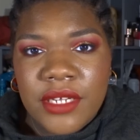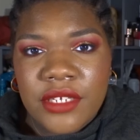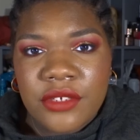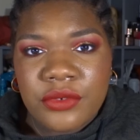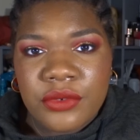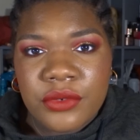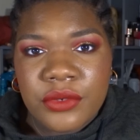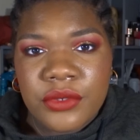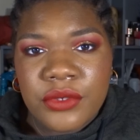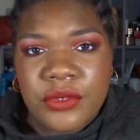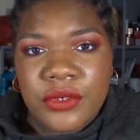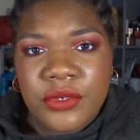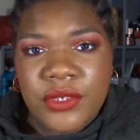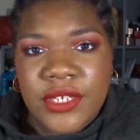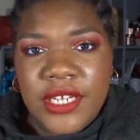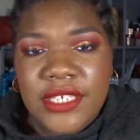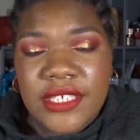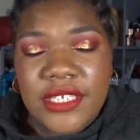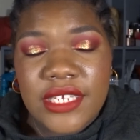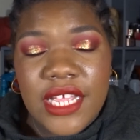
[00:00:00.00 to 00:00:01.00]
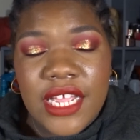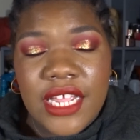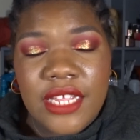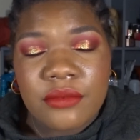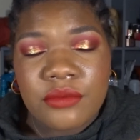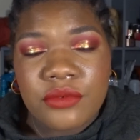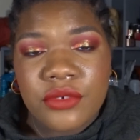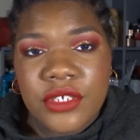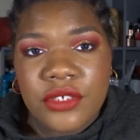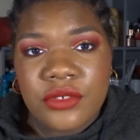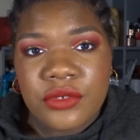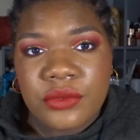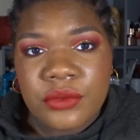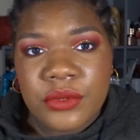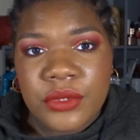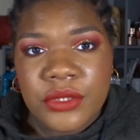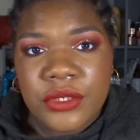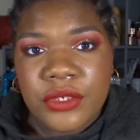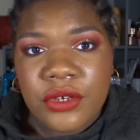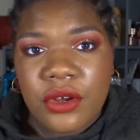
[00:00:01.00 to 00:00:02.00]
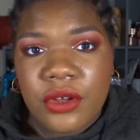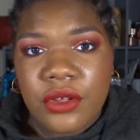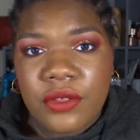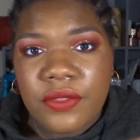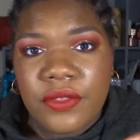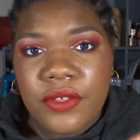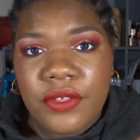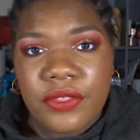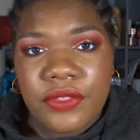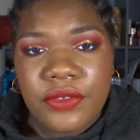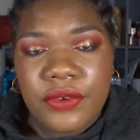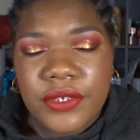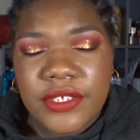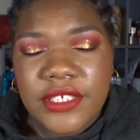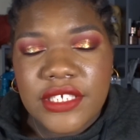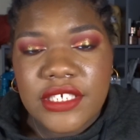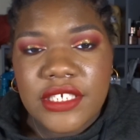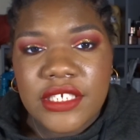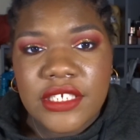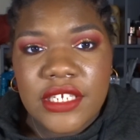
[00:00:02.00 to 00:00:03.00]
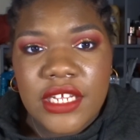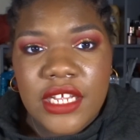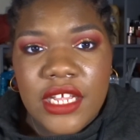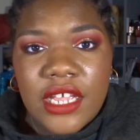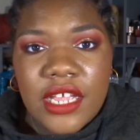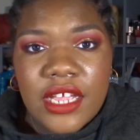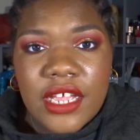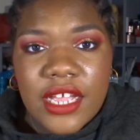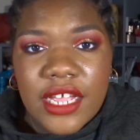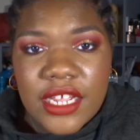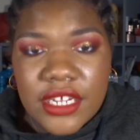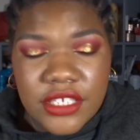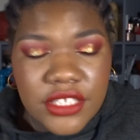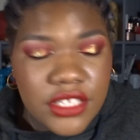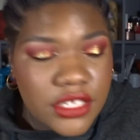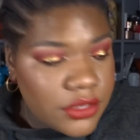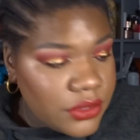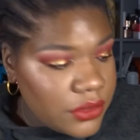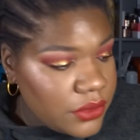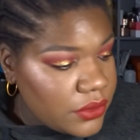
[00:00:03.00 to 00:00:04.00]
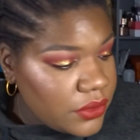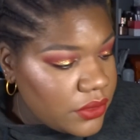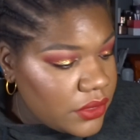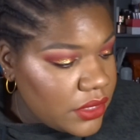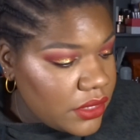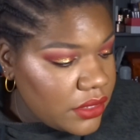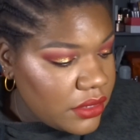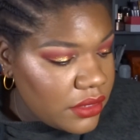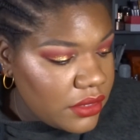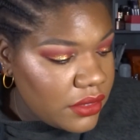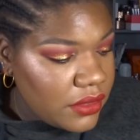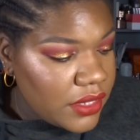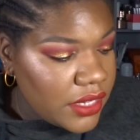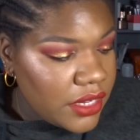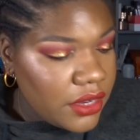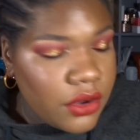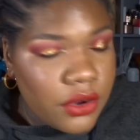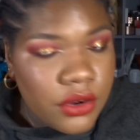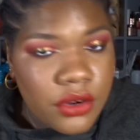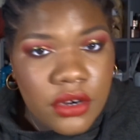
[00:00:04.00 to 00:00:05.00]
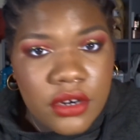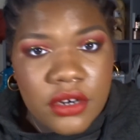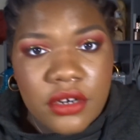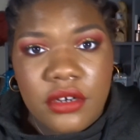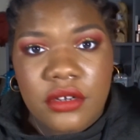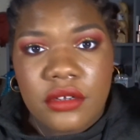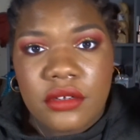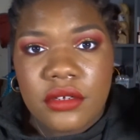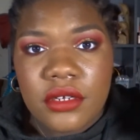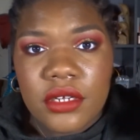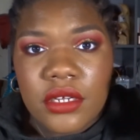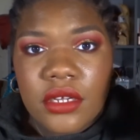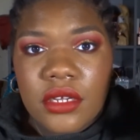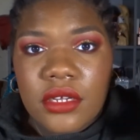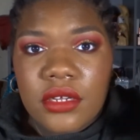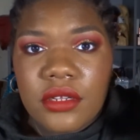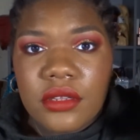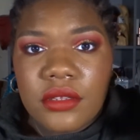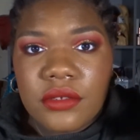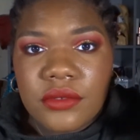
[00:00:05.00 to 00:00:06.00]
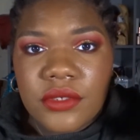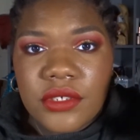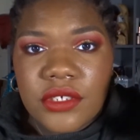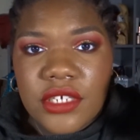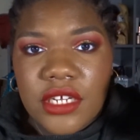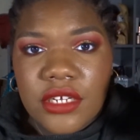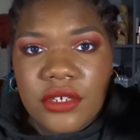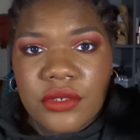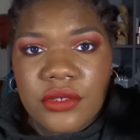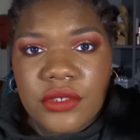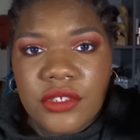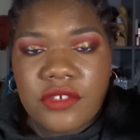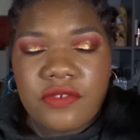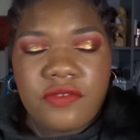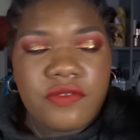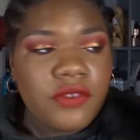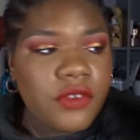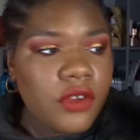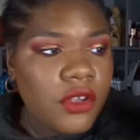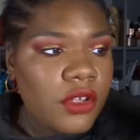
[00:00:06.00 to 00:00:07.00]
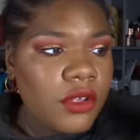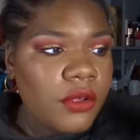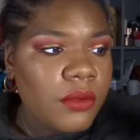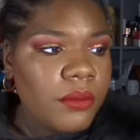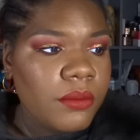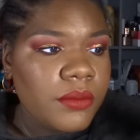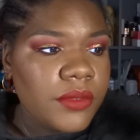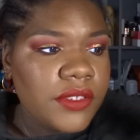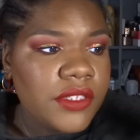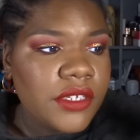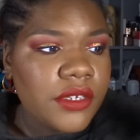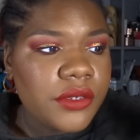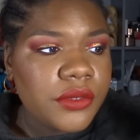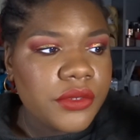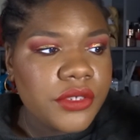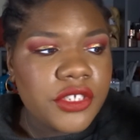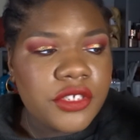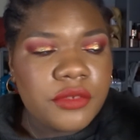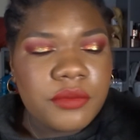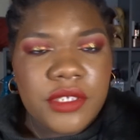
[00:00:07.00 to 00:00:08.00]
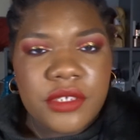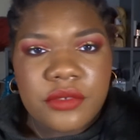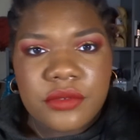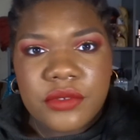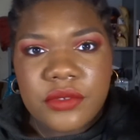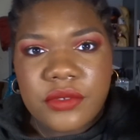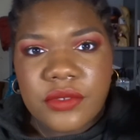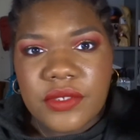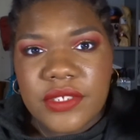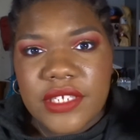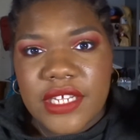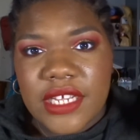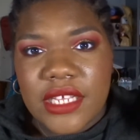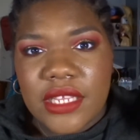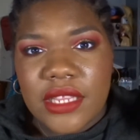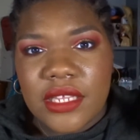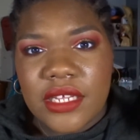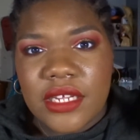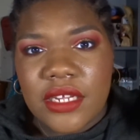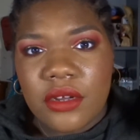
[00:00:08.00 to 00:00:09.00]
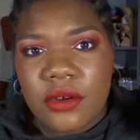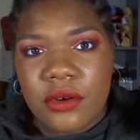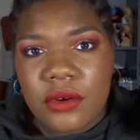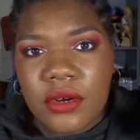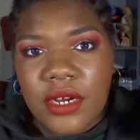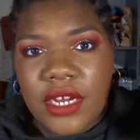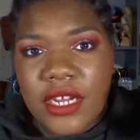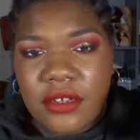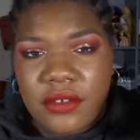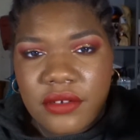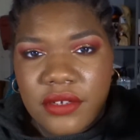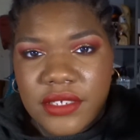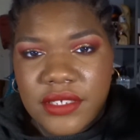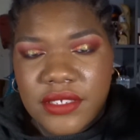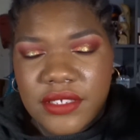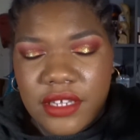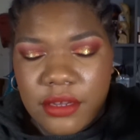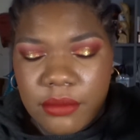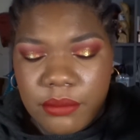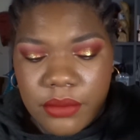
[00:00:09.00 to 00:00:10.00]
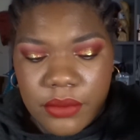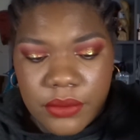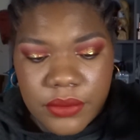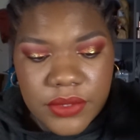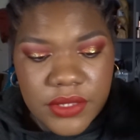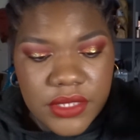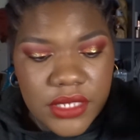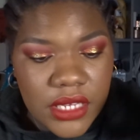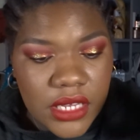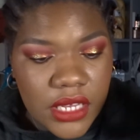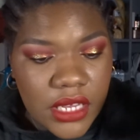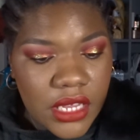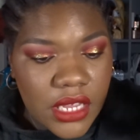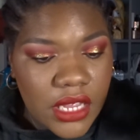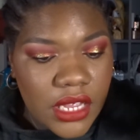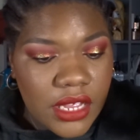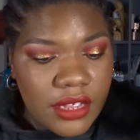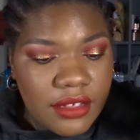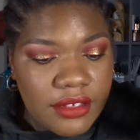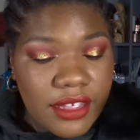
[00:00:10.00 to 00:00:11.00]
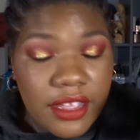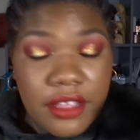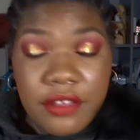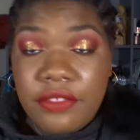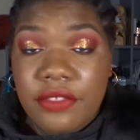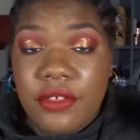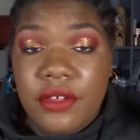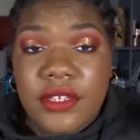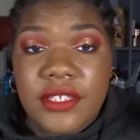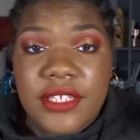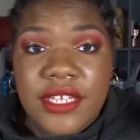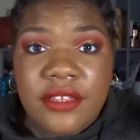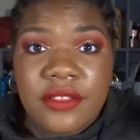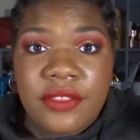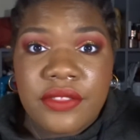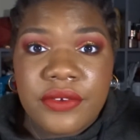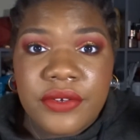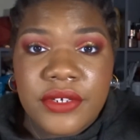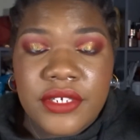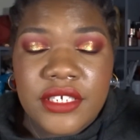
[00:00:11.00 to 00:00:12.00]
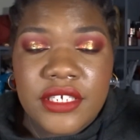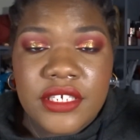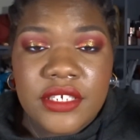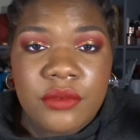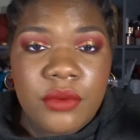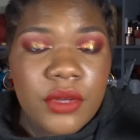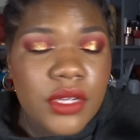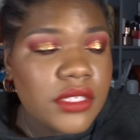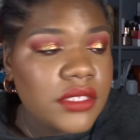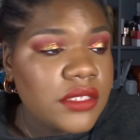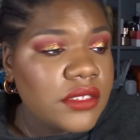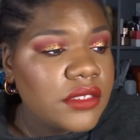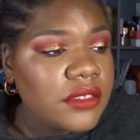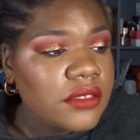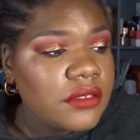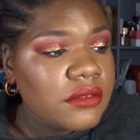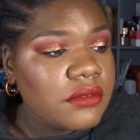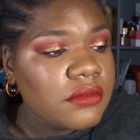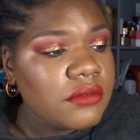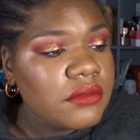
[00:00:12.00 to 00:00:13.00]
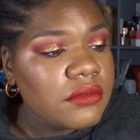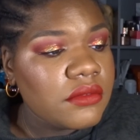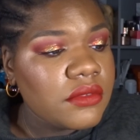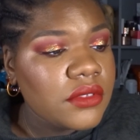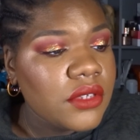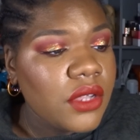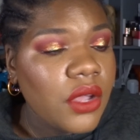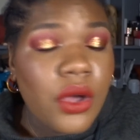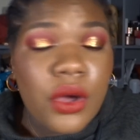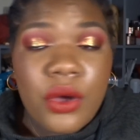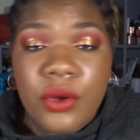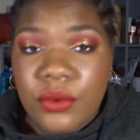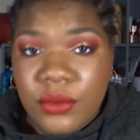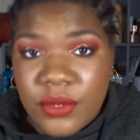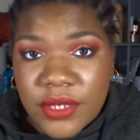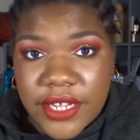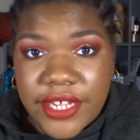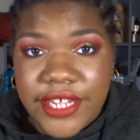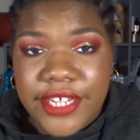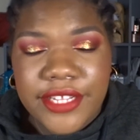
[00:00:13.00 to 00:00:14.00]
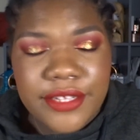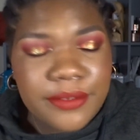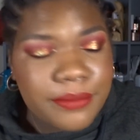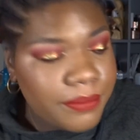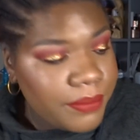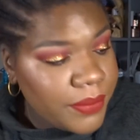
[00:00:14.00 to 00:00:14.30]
intro, you know that I'm trying to work on 13 eyeshadows. They are loose shadows from Star Crushed Minerals, and they are actually samples. I thought that 13 was okay.